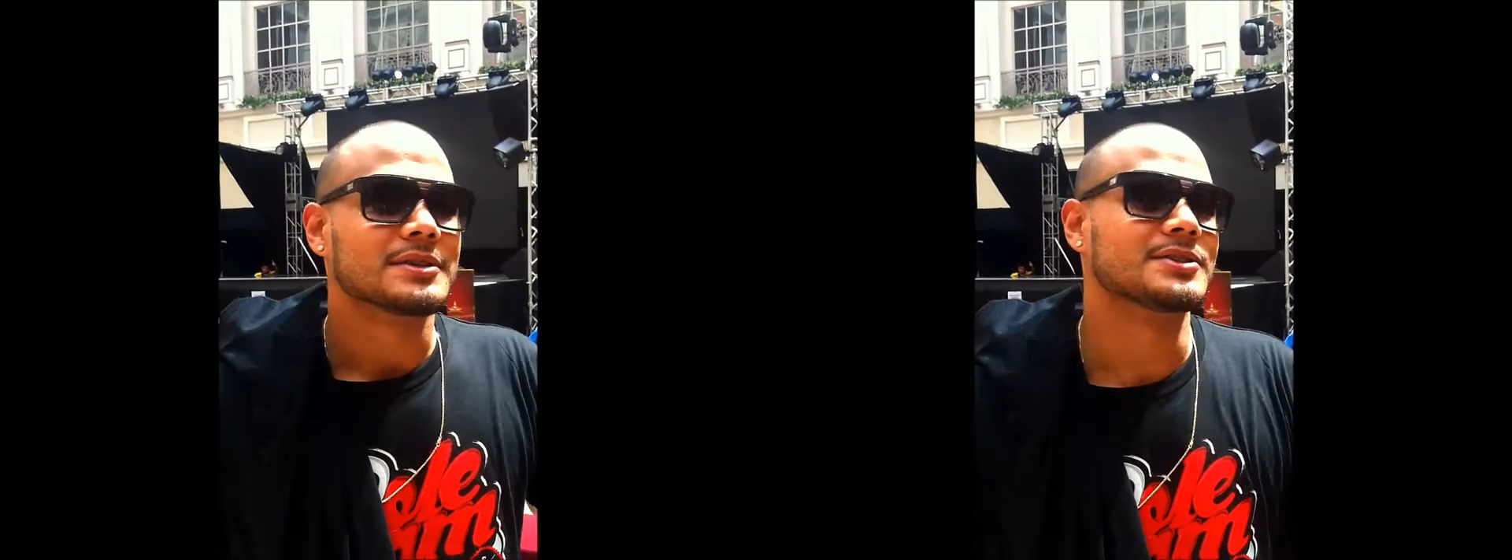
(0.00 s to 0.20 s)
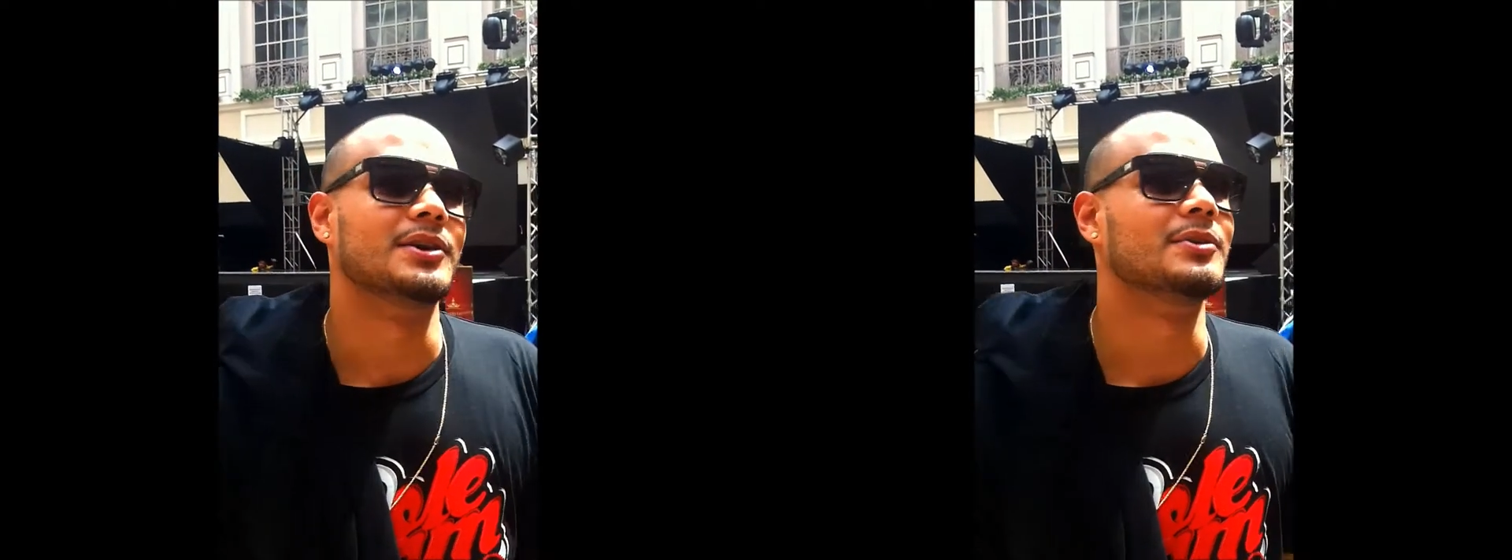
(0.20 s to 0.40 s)

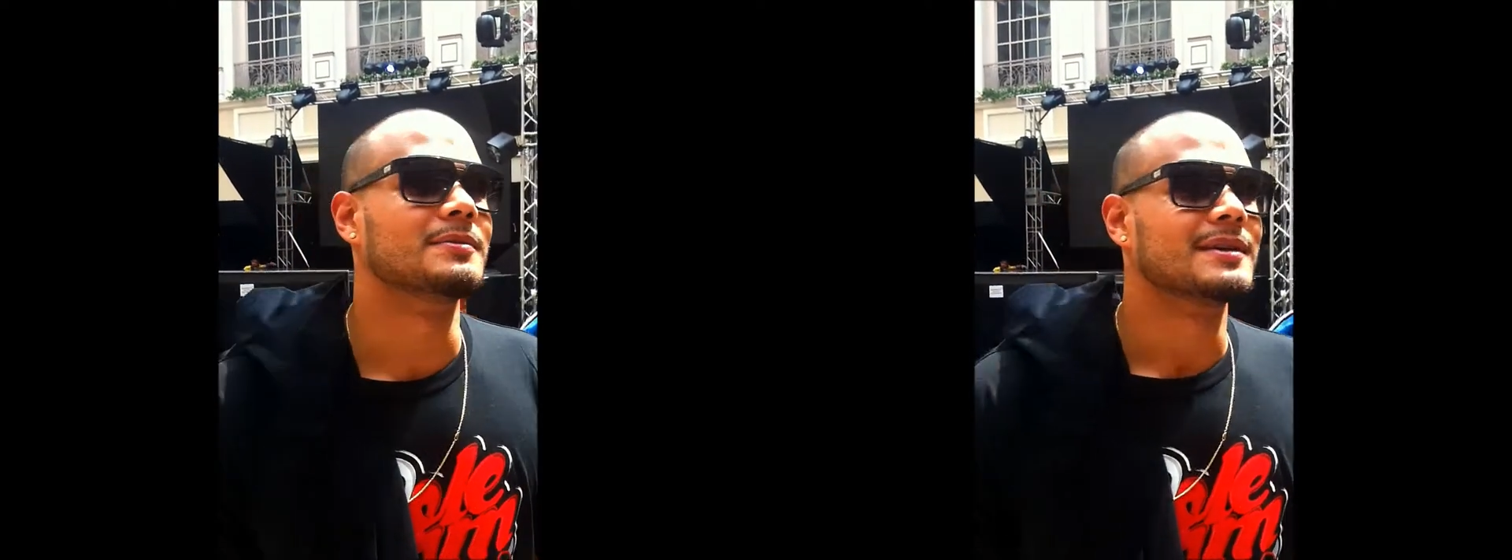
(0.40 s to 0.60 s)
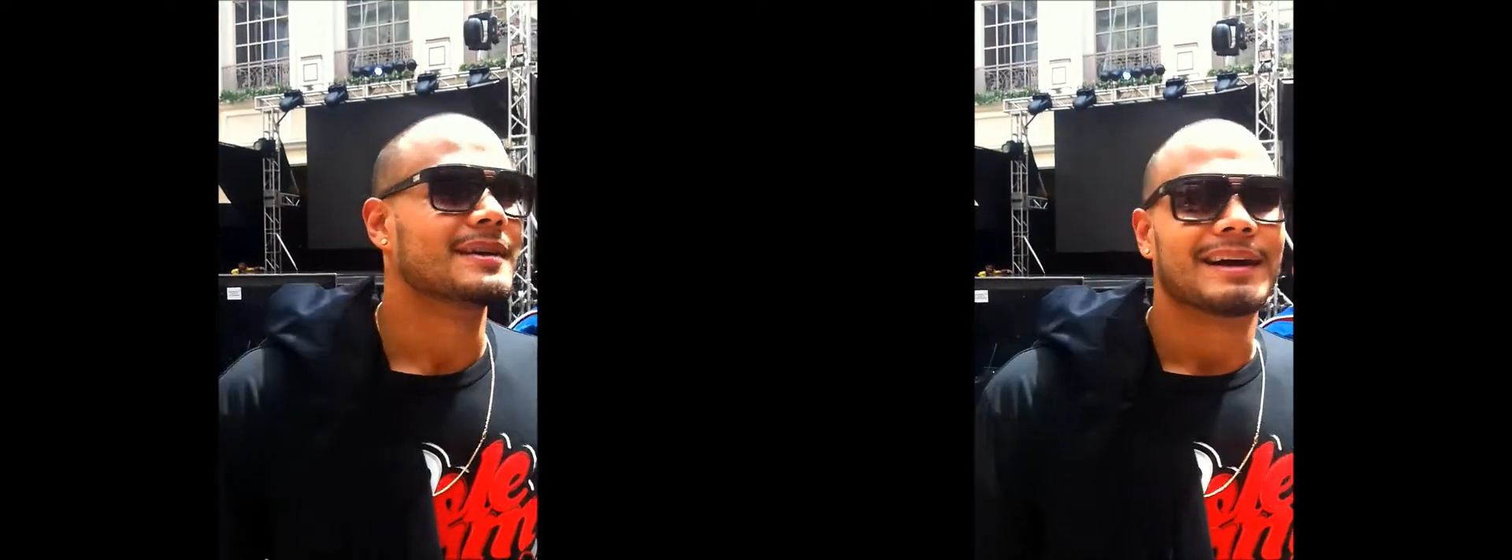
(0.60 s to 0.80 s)
So
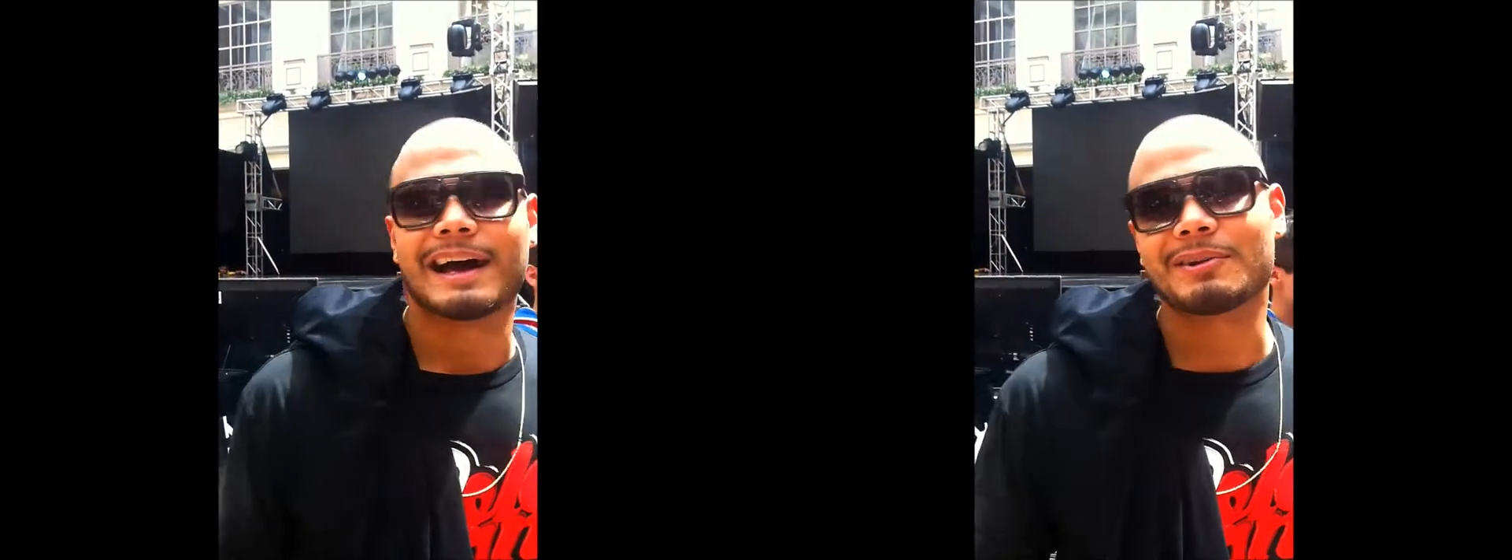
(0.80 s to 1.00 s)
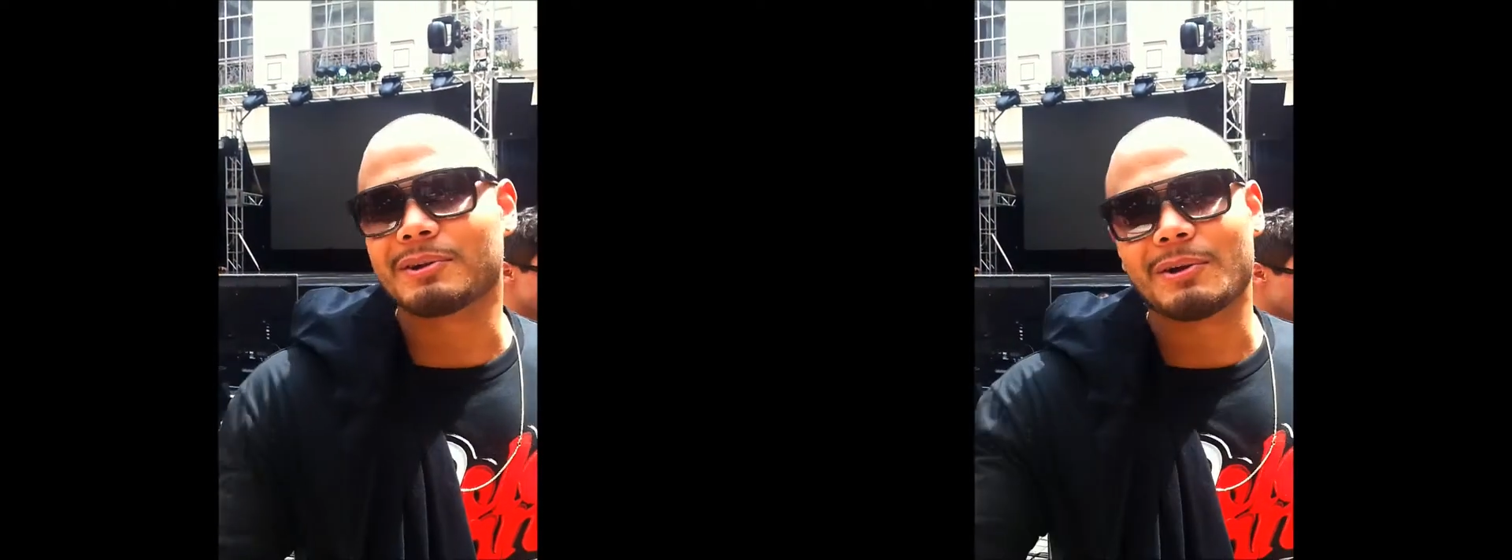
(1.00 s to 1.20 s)

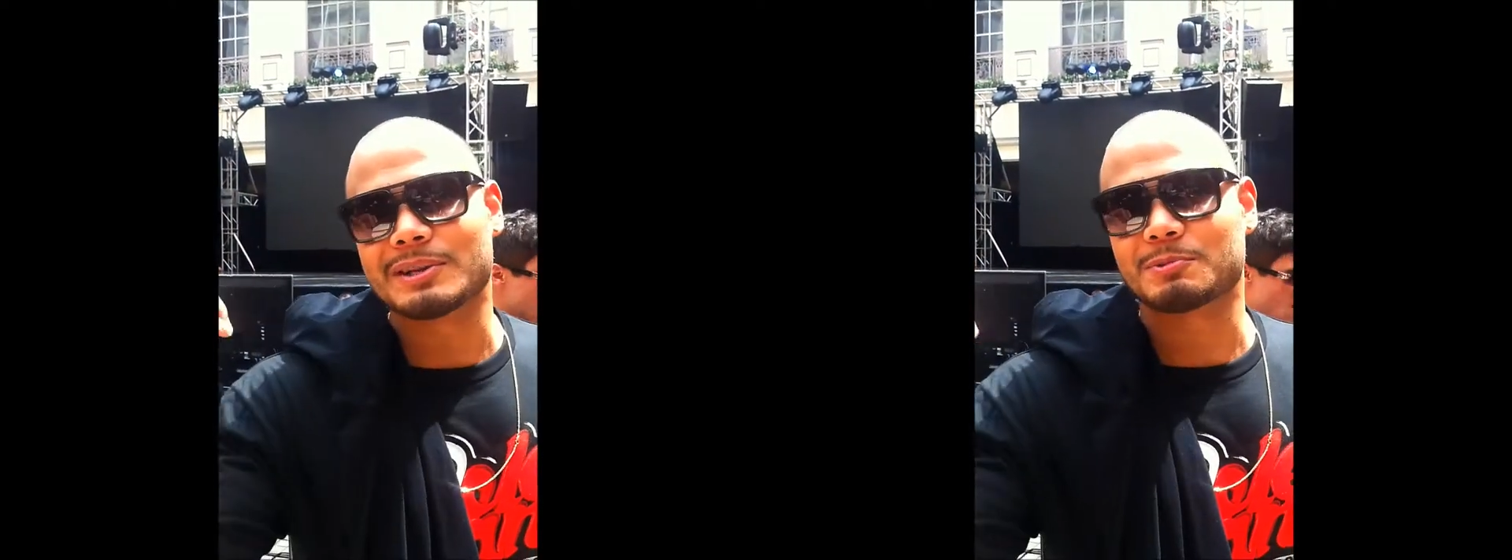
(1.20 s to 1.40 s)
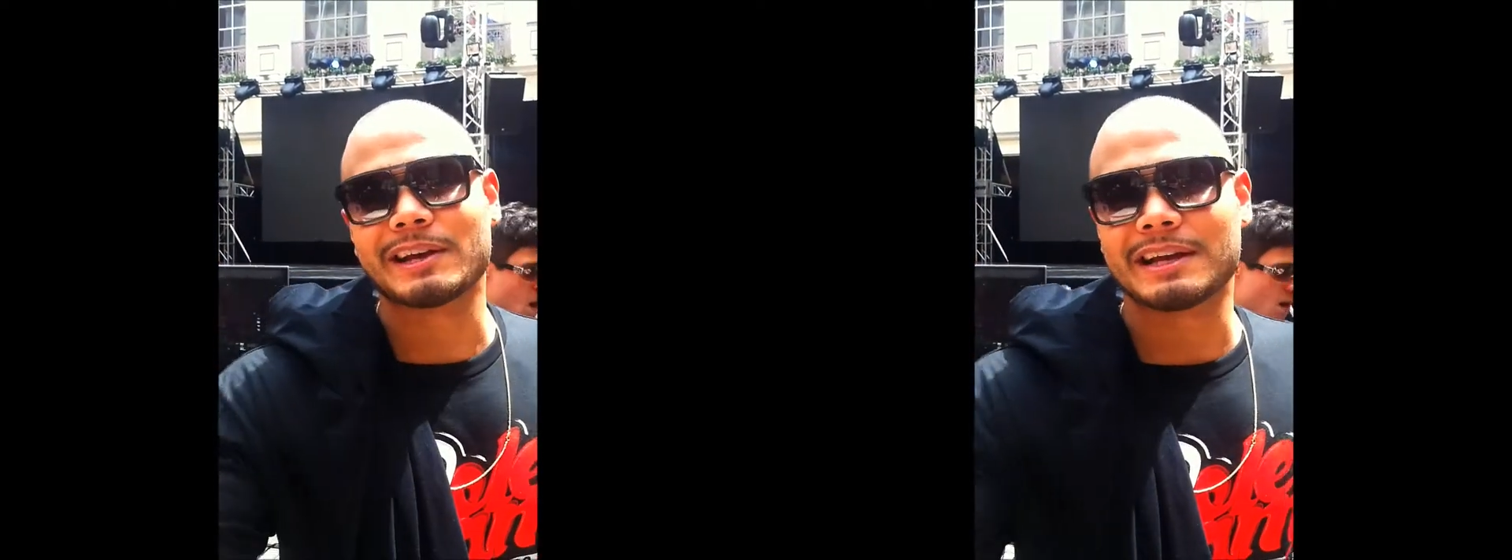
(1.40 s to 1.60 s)
I don't know,
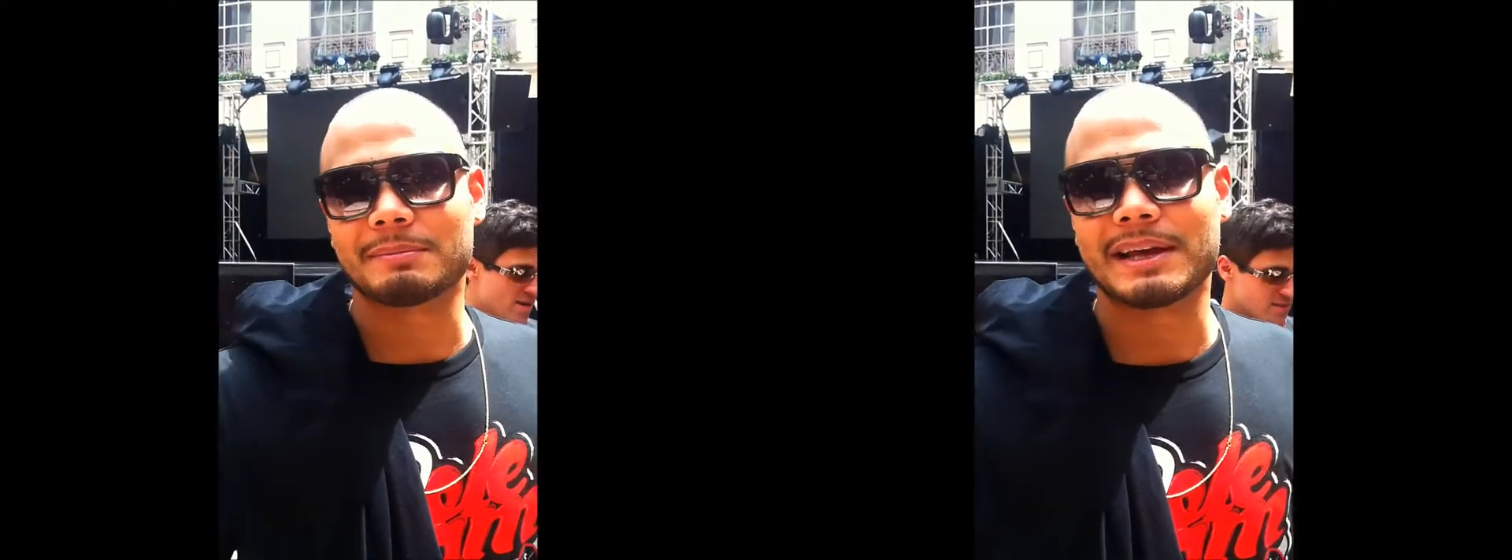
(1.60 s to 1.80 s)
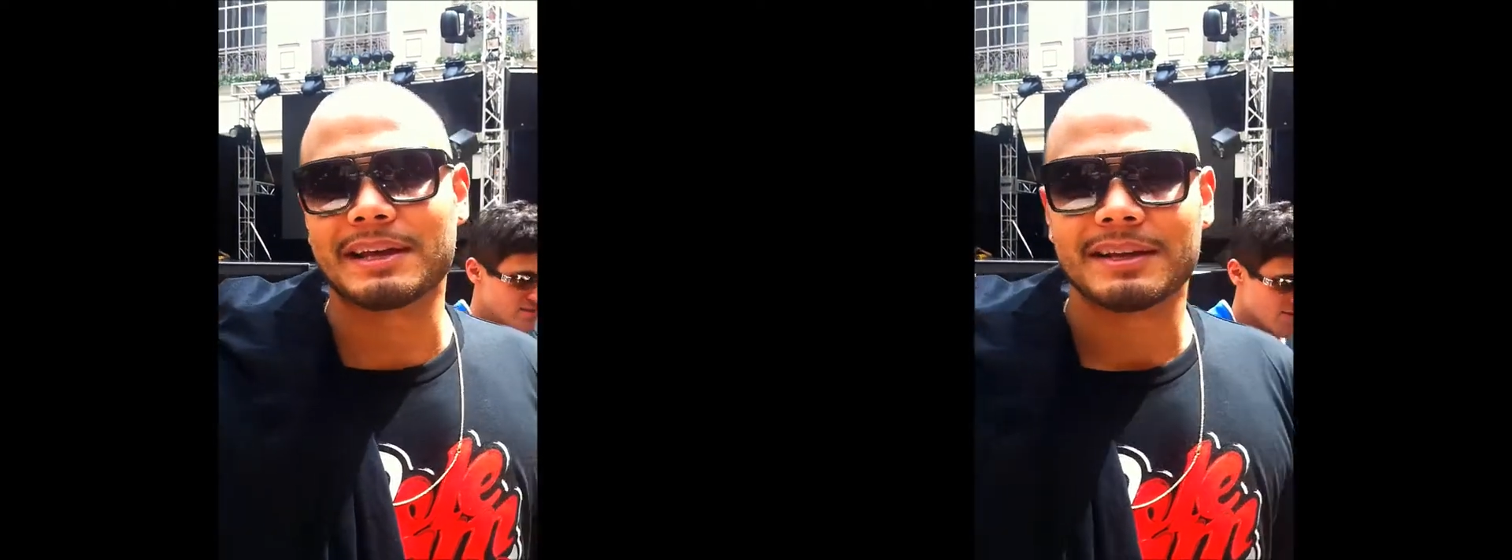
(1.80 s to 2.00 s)
it's rigged,
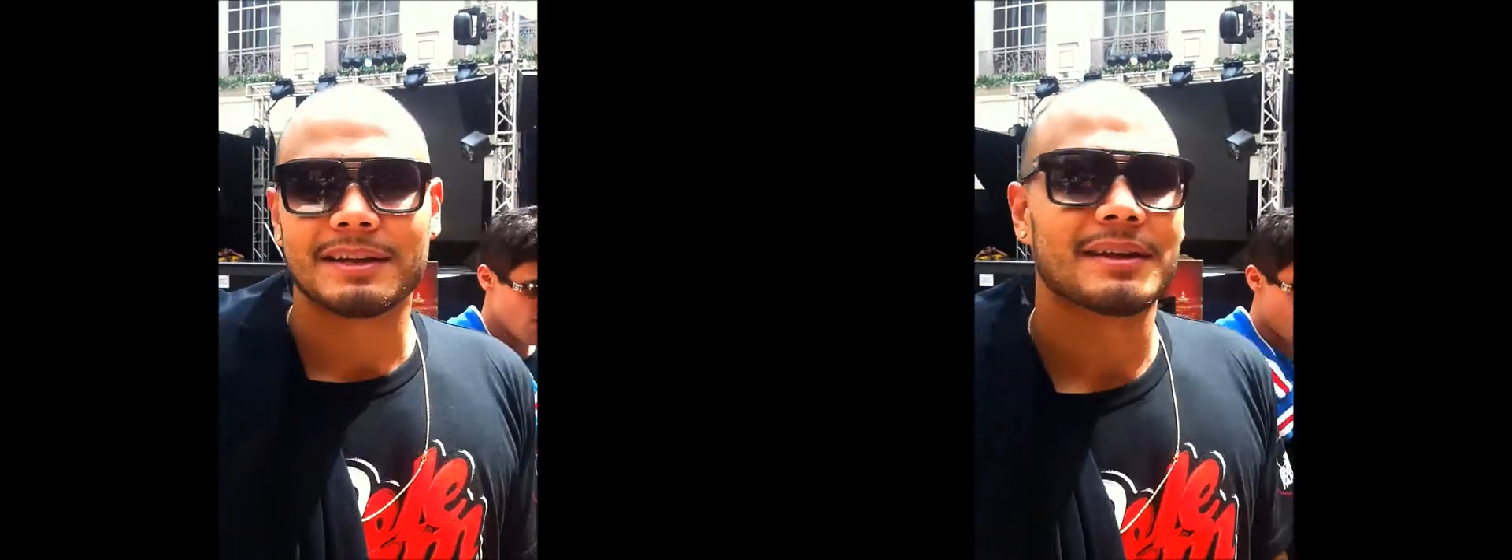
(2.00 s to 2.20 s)
man.